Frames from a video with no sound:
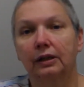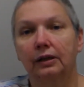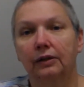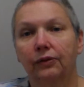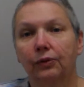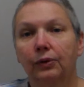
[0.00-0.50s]

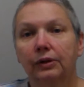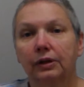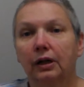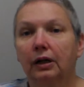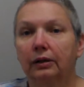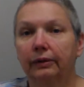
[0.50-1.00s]
the
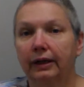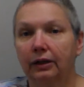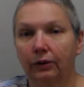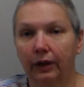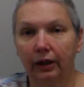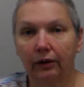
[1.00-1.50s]
Thornton,
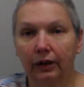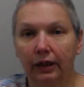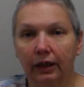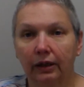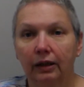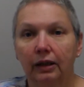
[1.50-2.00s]
Colorado
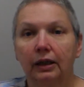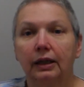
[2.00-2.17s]
area,